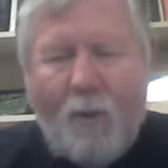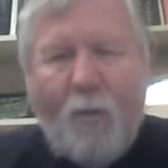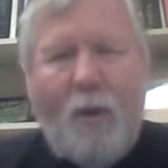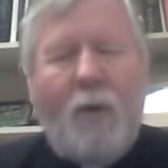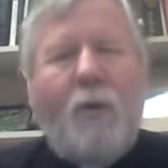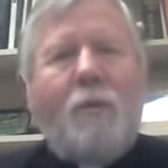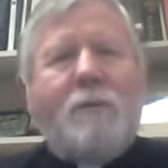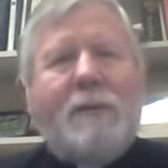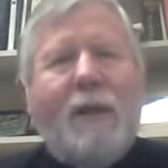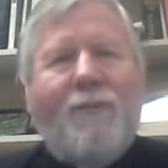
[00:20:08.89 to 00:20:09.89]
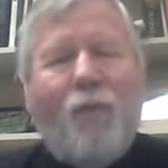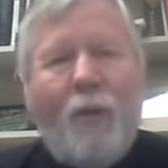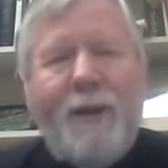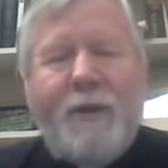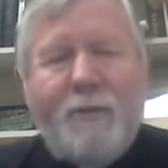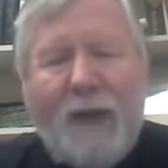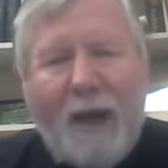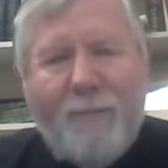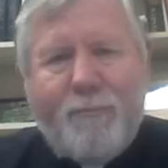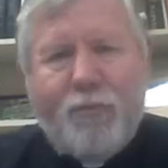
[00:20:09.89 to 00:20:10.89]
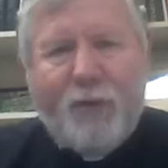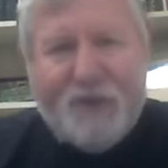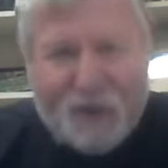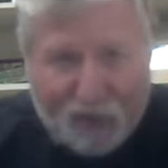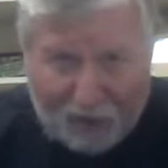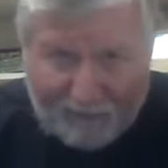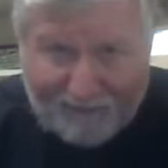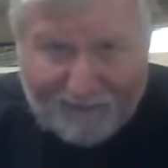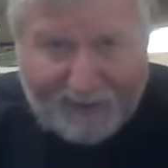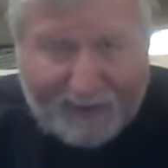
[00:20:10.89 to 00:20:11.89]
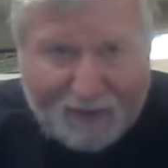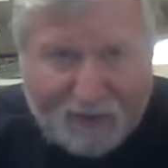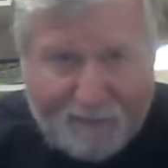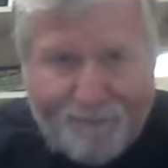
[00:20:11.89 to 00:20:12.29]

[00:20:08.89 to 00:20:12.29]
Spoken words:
whoa, if we do not preserve this,